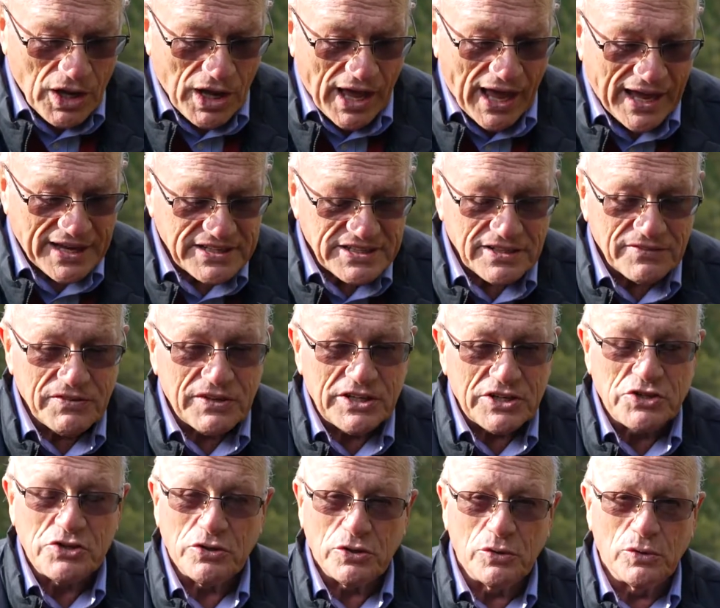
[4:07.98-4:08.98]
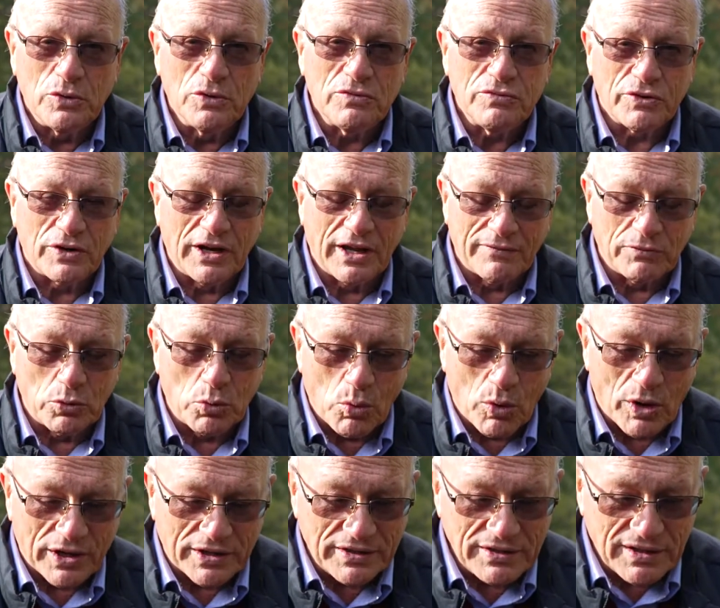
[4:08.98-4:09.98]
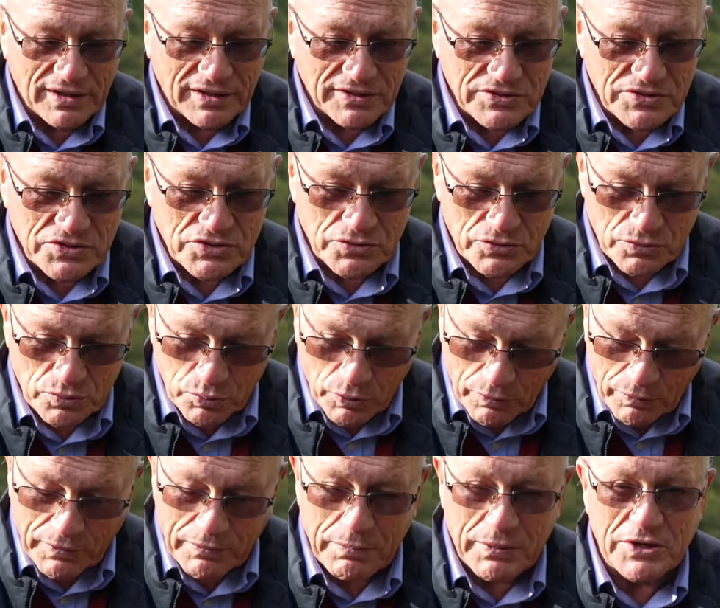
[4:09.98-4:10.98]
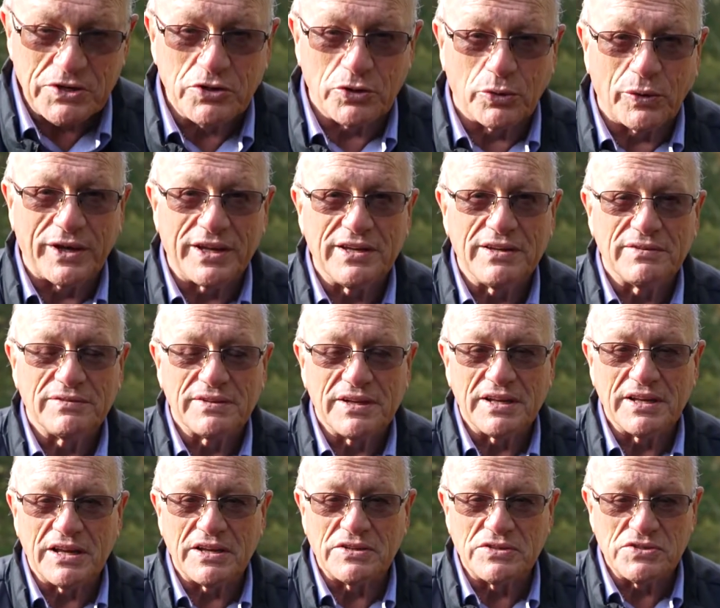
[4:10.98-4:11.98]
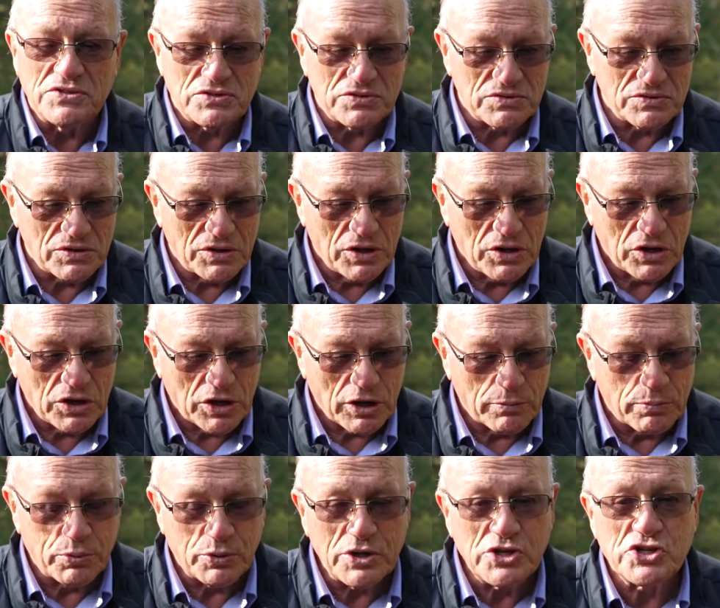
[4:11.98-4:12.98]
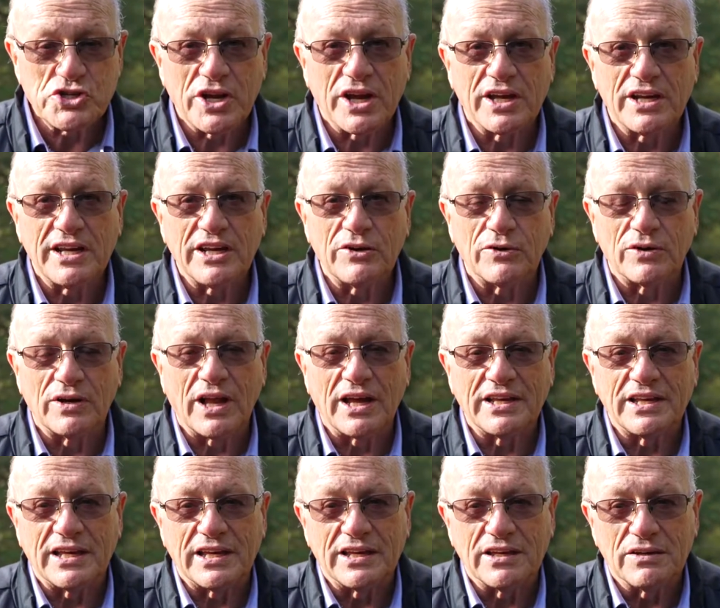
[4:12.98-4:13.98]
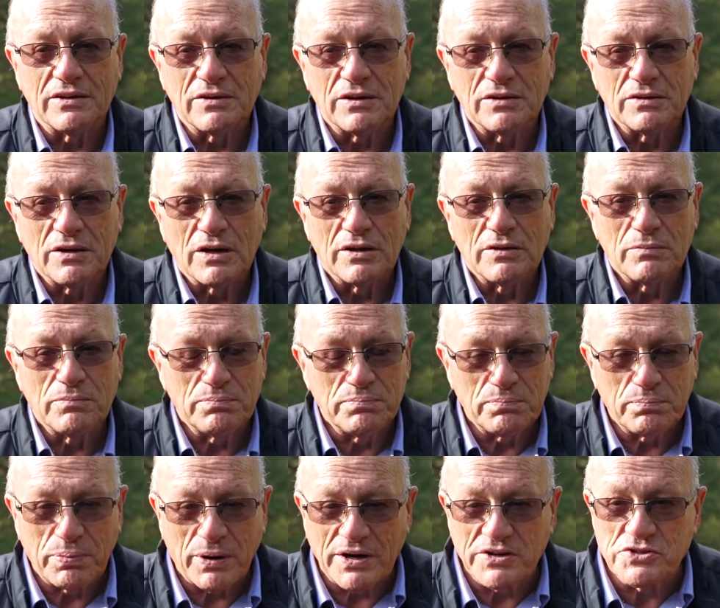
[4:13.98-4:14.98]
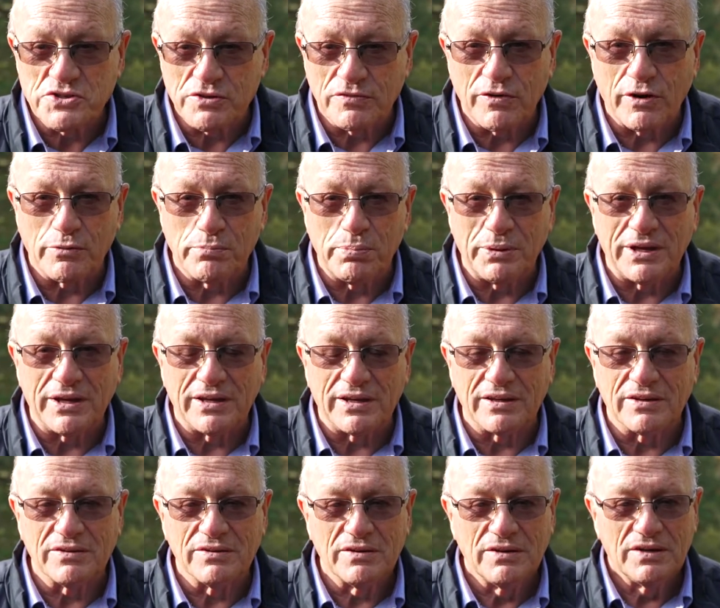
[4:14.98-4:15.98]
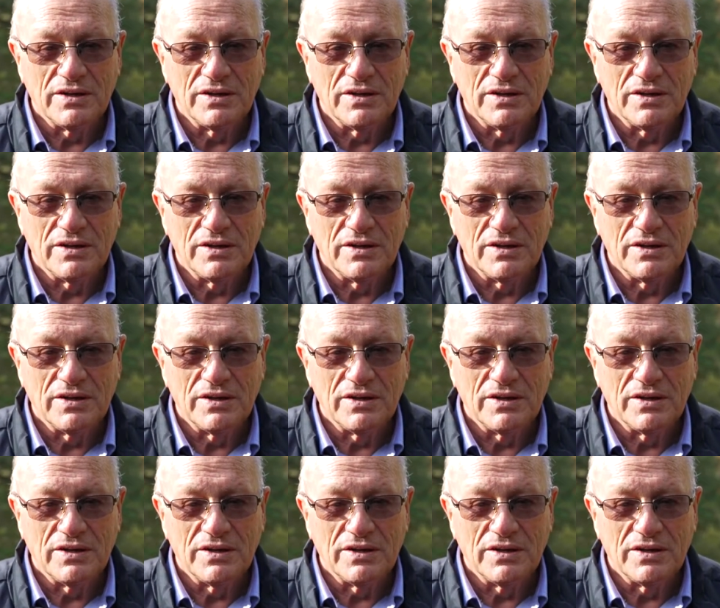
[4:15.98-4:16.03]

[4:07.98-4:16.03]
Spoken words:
Activity 2 for level 1 is what we've been doing, is appreciating or liking parts of our being.